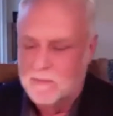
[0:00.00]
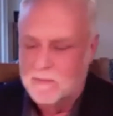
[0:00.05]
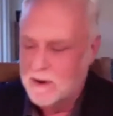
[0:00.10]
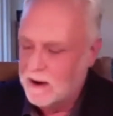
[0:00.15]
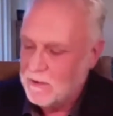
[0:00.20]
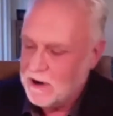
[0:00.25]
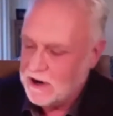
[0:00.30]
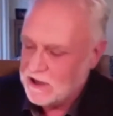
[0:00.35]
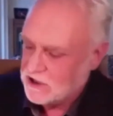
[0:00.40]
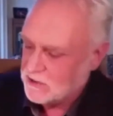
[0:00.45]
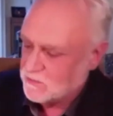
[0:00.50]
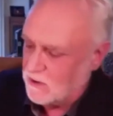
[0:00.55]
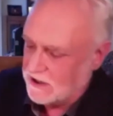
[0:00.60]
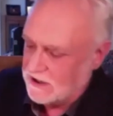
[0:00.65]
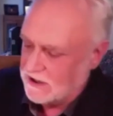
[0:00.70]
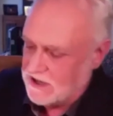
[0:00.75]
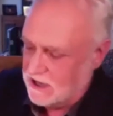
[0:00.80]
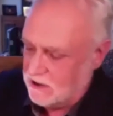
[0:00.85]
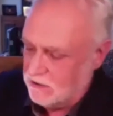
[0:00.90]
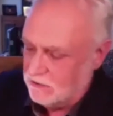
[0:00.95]
But I might just
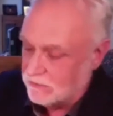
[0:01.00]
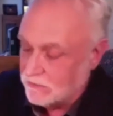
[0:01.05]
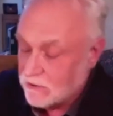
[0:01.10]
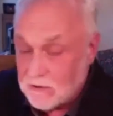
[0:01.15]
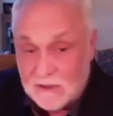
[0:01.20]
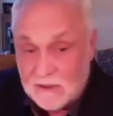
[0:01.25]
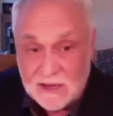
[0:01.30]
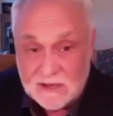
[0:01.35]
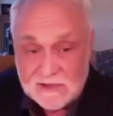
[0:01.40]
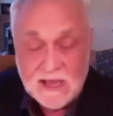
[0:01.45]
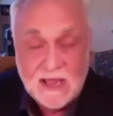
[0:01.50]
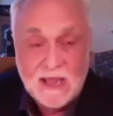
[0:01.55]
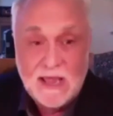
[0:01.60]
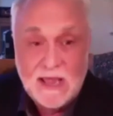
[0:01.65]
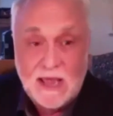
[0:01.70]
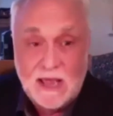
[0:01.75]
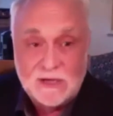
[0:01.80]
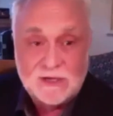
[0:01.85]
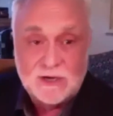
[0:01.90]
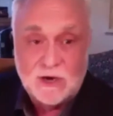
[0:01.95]
want to take you through these
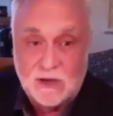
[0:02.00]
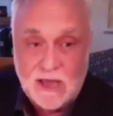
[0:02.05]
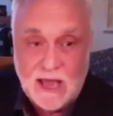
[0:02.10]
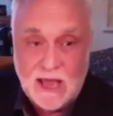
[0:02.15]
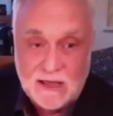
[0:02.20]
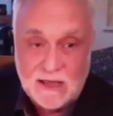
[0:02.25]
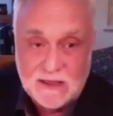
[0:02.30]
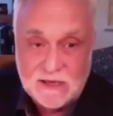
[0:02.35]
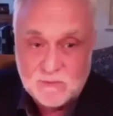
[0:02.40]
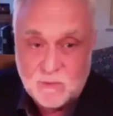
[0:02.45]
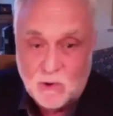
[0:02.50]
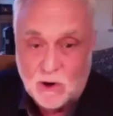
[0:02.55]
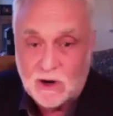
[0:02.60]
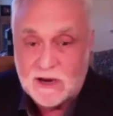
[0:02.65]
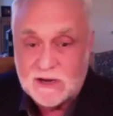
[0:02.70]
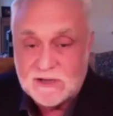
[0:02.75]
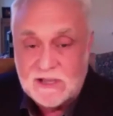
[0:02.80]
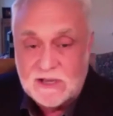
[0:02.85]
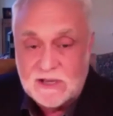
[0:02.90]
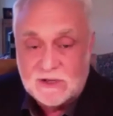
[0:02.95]
and show you how these work
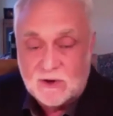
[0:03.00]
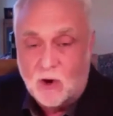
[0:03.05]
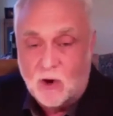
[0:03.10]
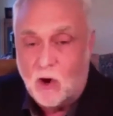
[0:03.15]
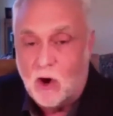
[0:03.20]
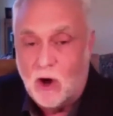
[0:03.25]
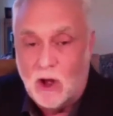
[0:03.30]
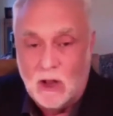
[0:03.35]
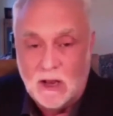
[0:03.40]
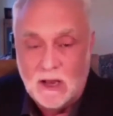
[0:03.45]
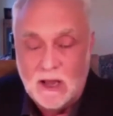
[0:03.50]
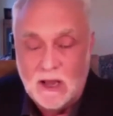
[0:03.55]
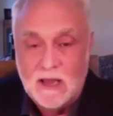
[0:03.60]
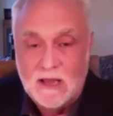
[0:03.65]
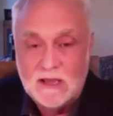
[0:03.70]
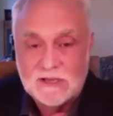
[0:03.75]
because these are all